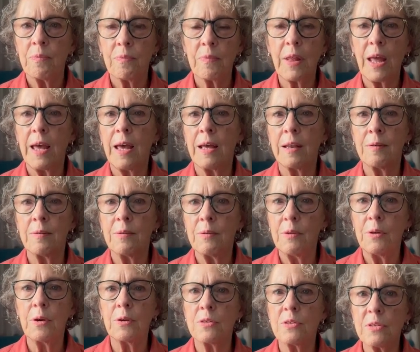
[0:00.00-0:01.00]
and
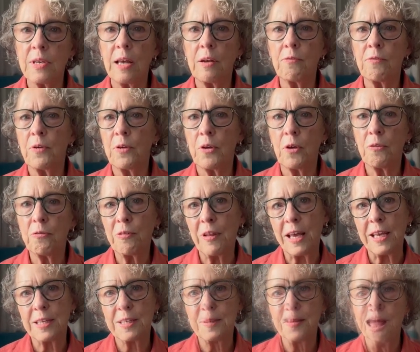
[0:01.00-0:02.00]
you're set for your
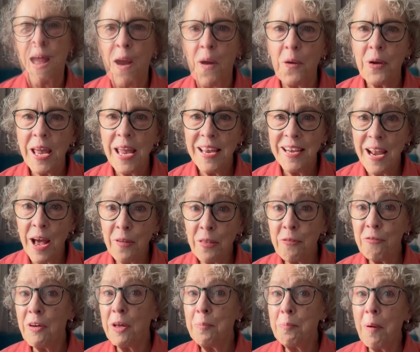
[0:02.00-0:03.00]
flight. Okay, now the
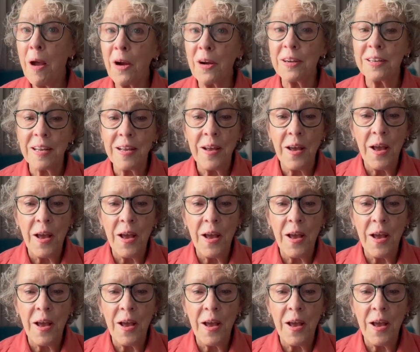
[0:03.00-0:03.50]
fun part.